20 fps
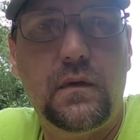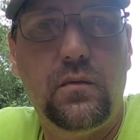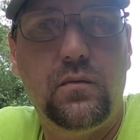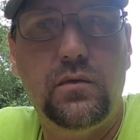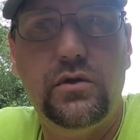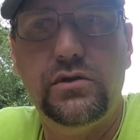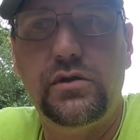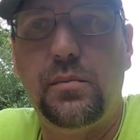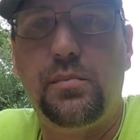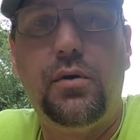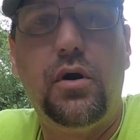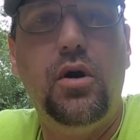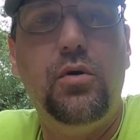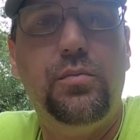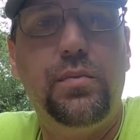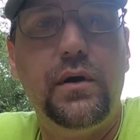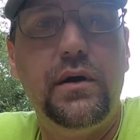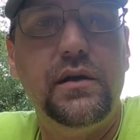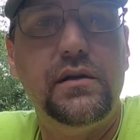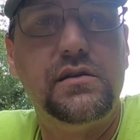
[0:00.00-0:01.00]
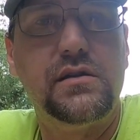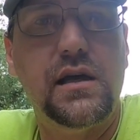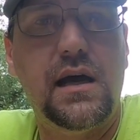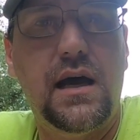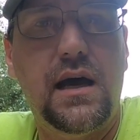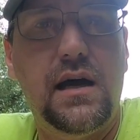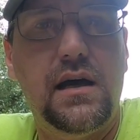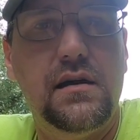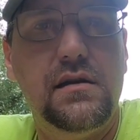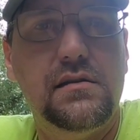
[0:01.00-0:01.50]
was appropriate
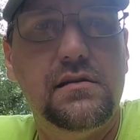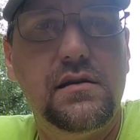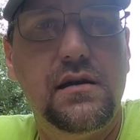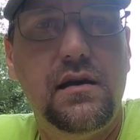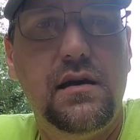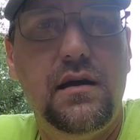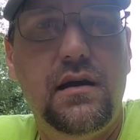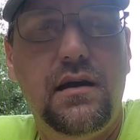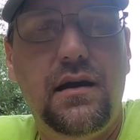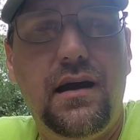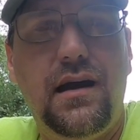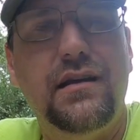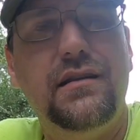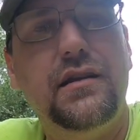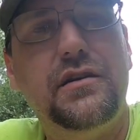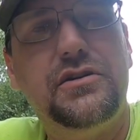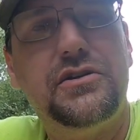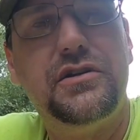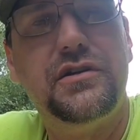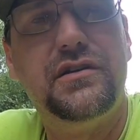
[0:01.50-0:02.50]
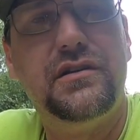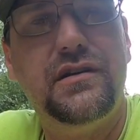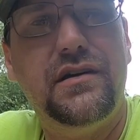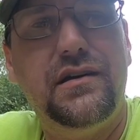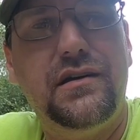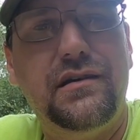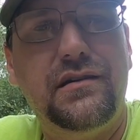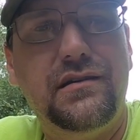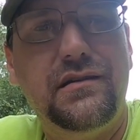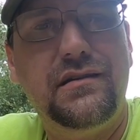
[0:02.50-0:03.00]
size, and they should
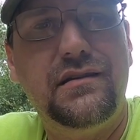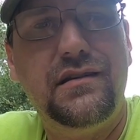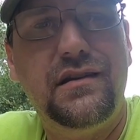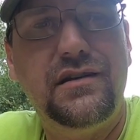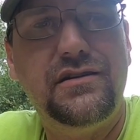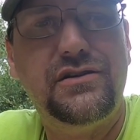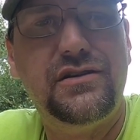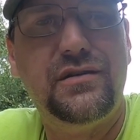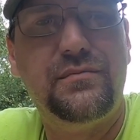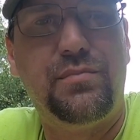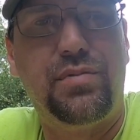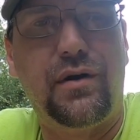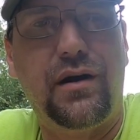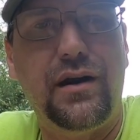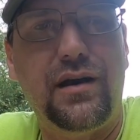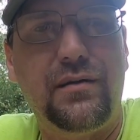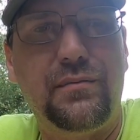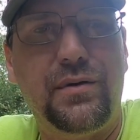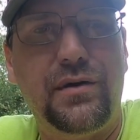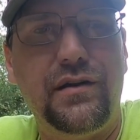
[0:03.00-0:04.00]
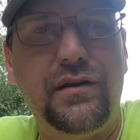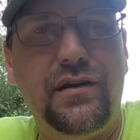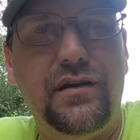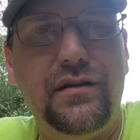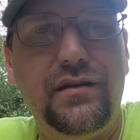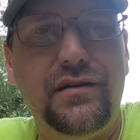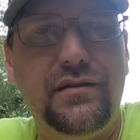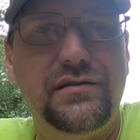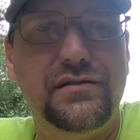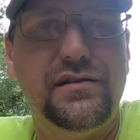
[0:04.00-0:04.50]
break pretty
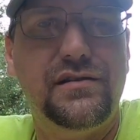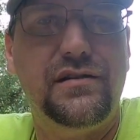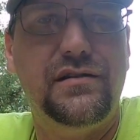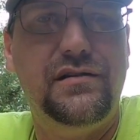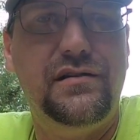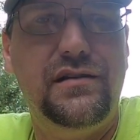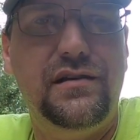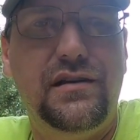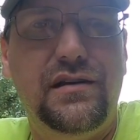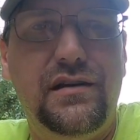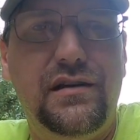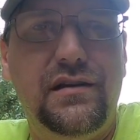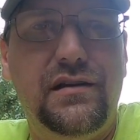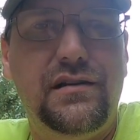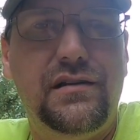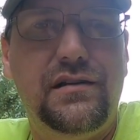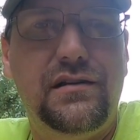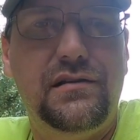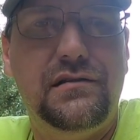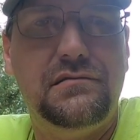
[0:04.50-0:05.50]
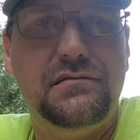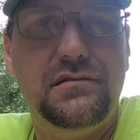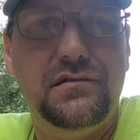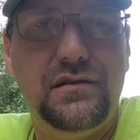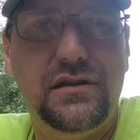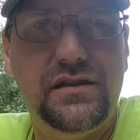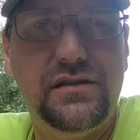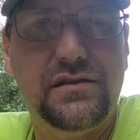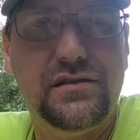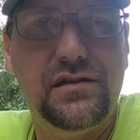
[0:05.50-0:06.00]
good. So
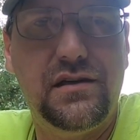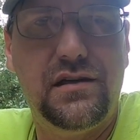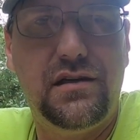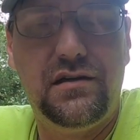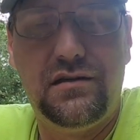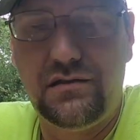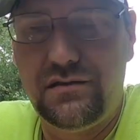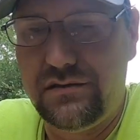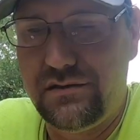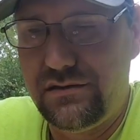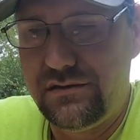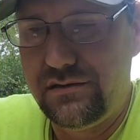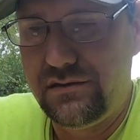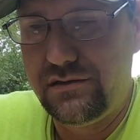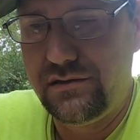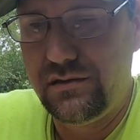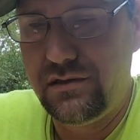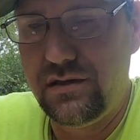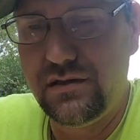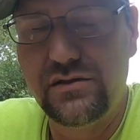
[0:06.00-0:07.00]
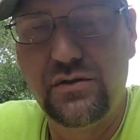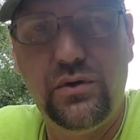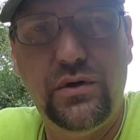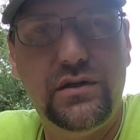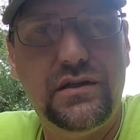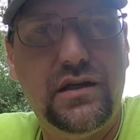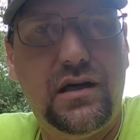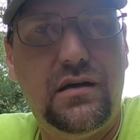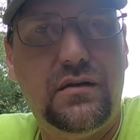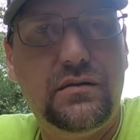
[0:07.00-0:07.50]
let's quit
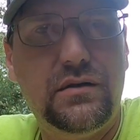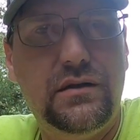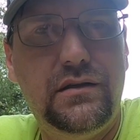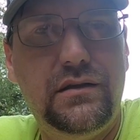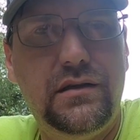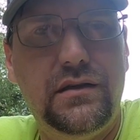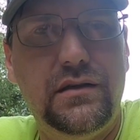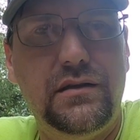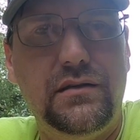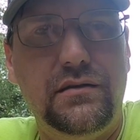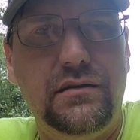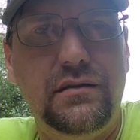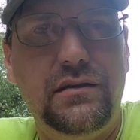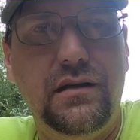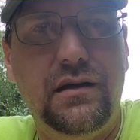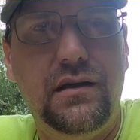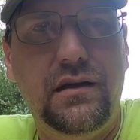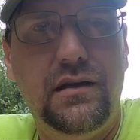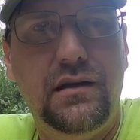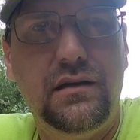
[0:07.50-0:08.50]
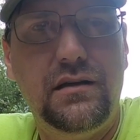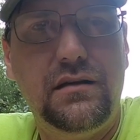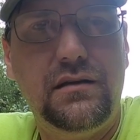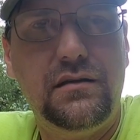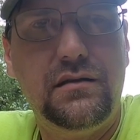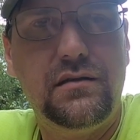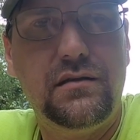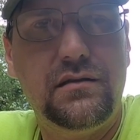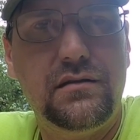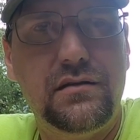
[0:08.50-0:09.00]
talking and
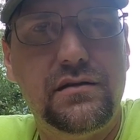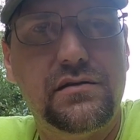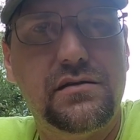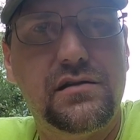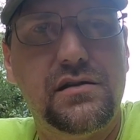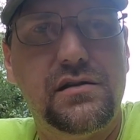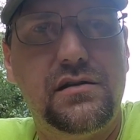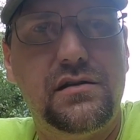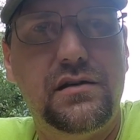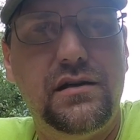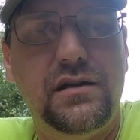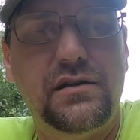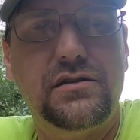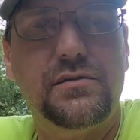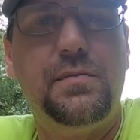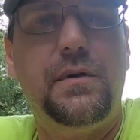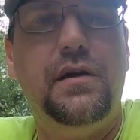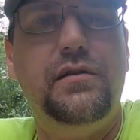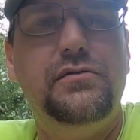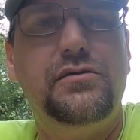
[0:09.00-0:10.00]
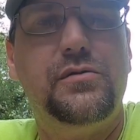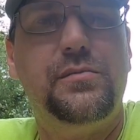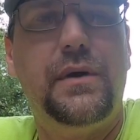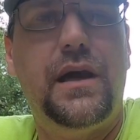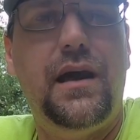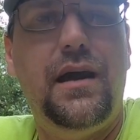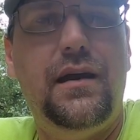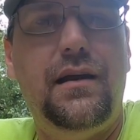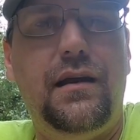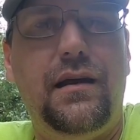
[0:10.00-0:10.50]
let's explode some
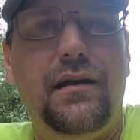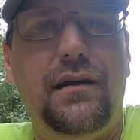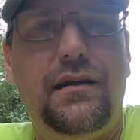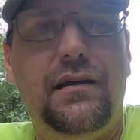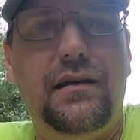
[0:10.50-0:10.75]
candy.